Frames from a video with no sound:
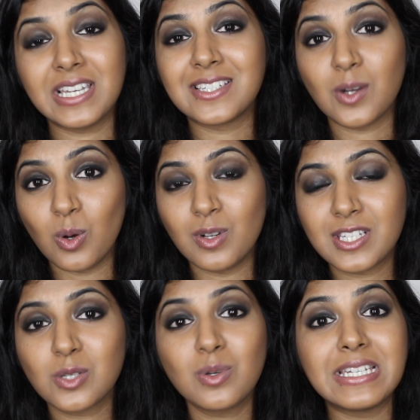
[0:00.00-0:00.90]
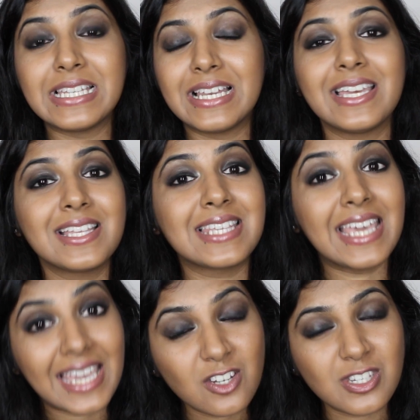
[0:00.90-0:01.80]
it also delays
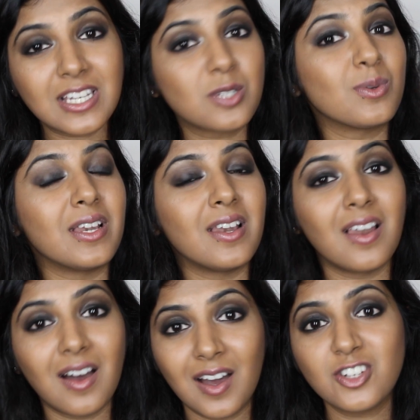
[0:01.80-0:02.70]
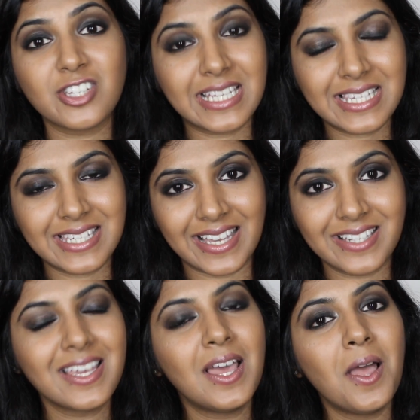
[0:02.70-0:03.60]
aging to a large extent,